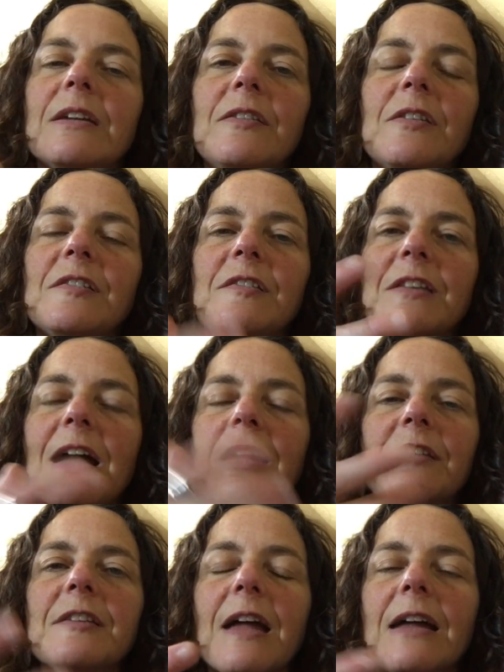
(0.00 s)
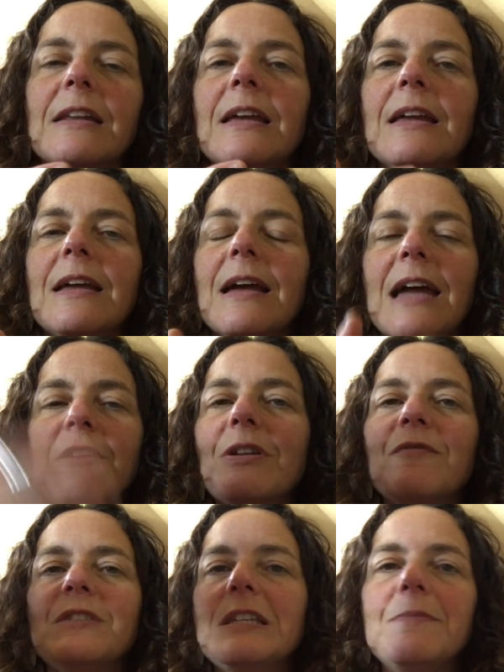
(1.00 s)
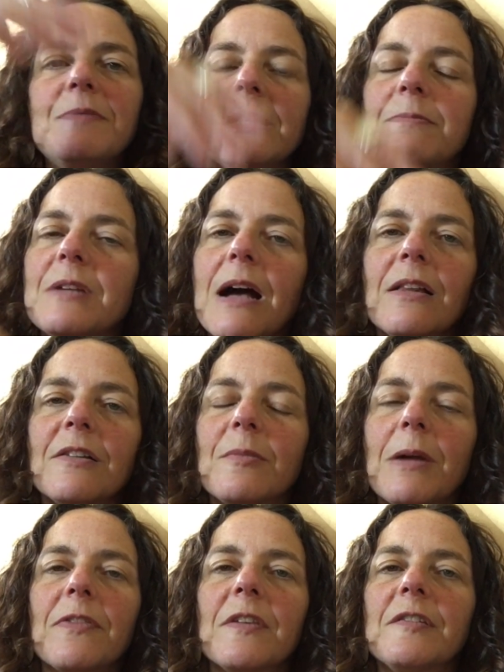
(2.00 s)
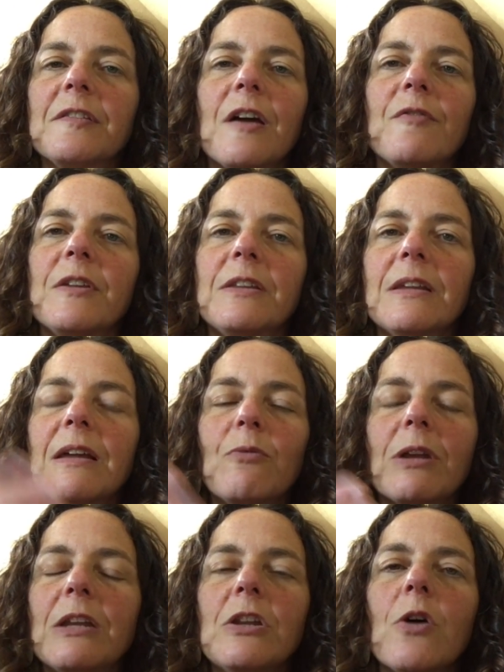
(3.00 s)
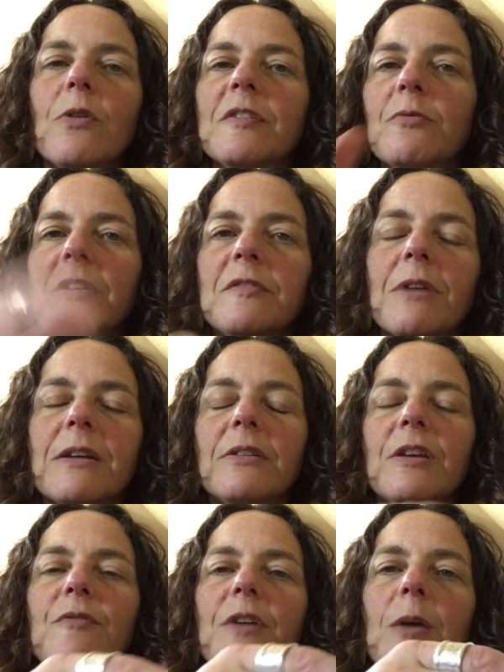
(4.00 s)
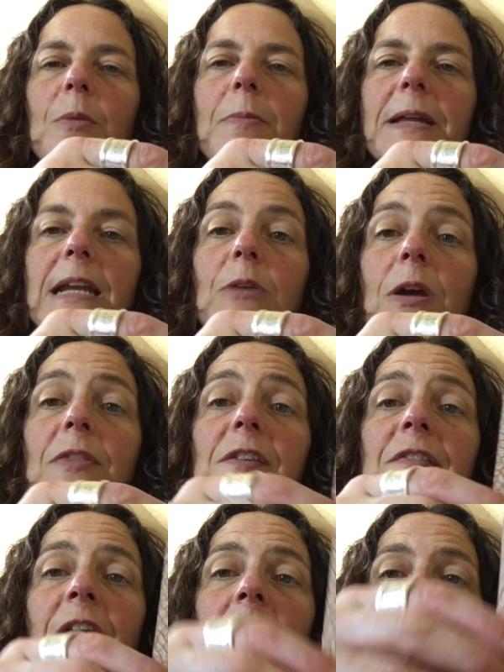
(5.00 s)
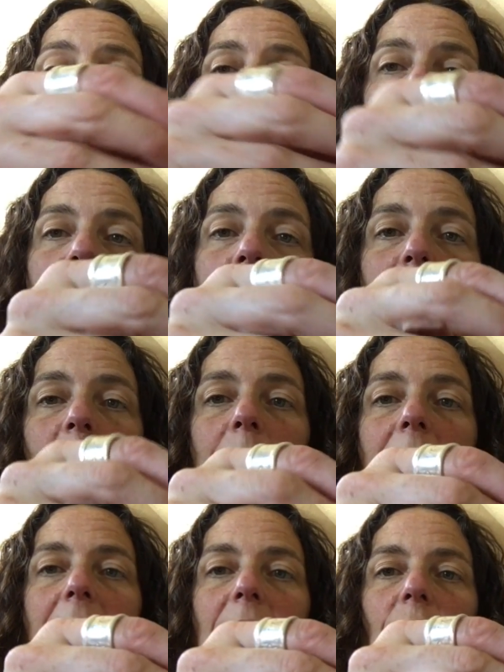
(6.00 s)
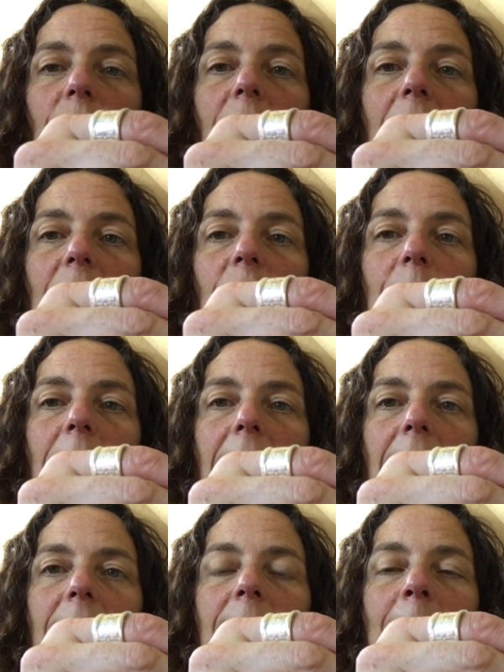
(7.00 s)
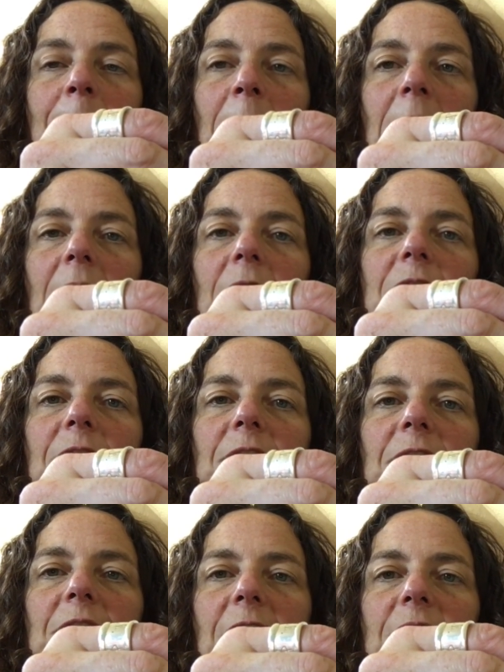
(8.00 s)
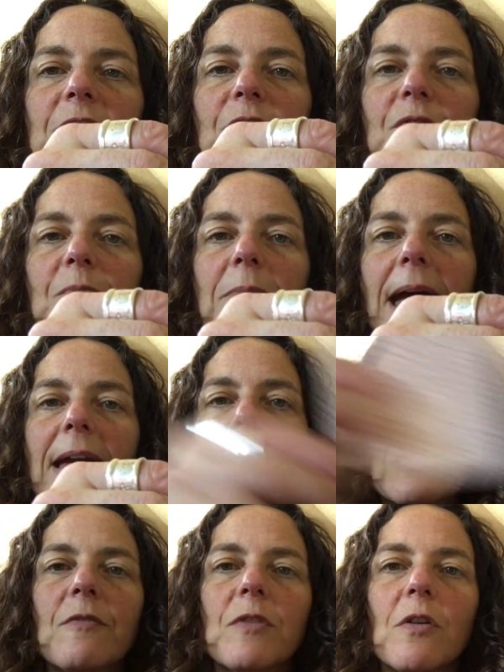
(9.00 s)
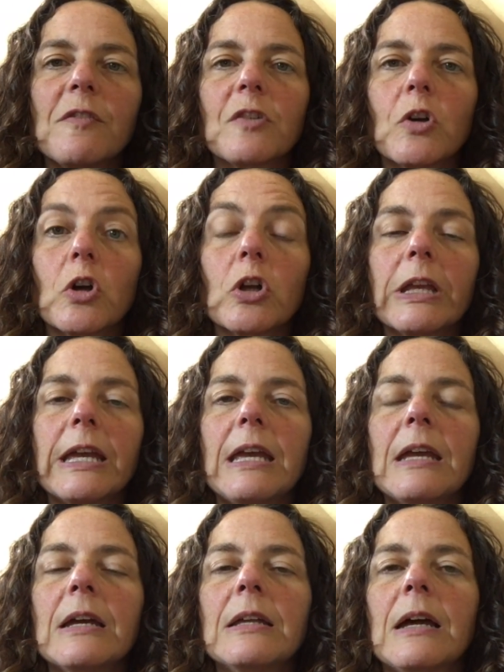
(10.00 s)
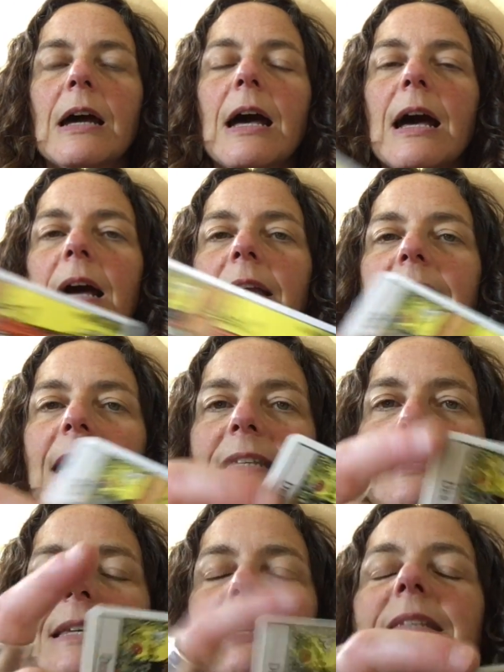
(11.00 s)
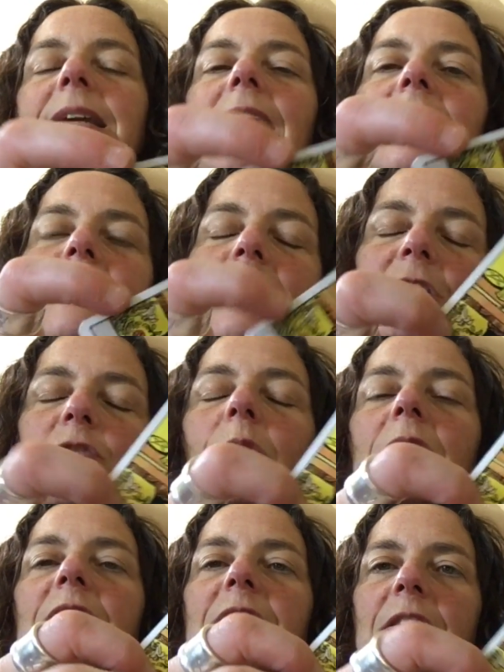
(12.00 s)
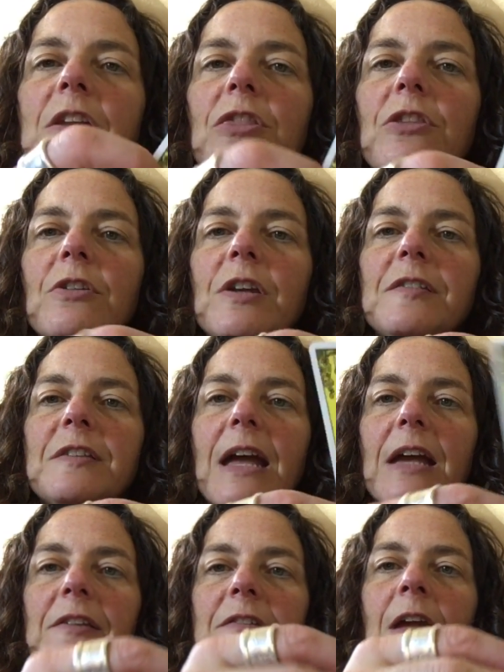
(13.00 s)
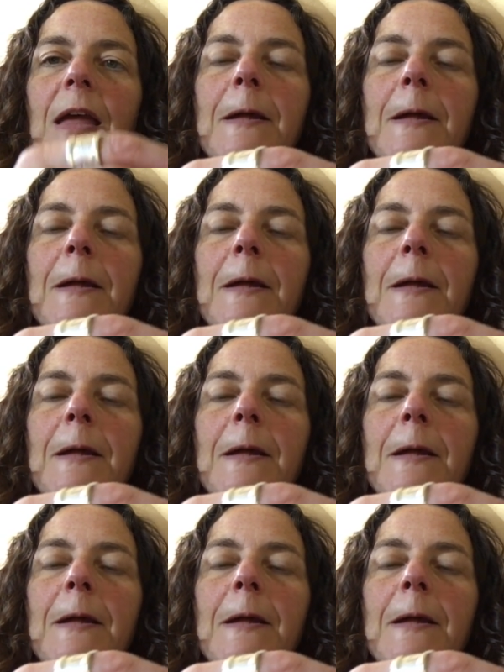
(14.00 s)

I don't have deep knowledge about this stuff, and what I know is what's readily available. But anyway, this pebble back or crackle back is the distinctive backing of those early 1910, 1920s, 1930s decks.